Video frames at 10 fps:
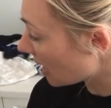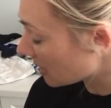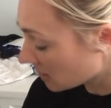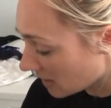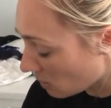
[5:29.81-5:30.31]

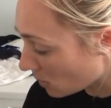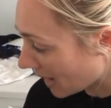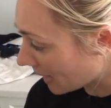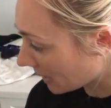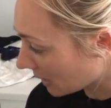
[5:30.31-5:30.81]
and they're
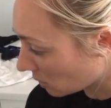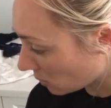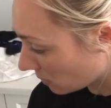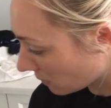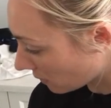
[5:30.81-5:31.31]
organic and
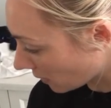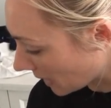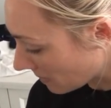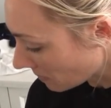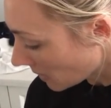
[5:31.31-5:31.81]
gluten free.